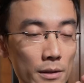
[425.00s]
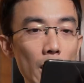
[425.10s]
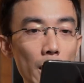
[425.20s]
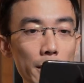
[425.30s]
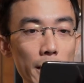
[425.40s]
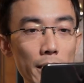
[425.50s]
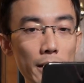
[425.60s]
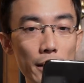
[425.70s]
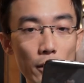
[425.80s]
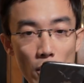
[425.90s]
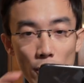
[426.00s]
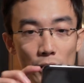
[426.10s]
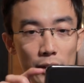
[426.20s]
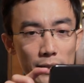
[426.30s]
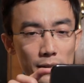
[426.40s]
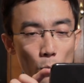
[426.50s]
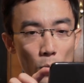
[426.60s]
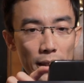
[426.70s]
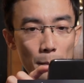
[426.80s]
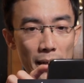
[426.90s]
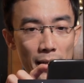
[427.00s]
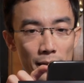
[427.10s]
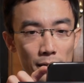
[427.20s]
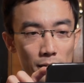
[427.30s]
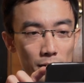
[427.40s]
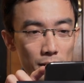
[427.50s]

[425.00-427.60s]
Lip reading: and then at the corner there's a Running Man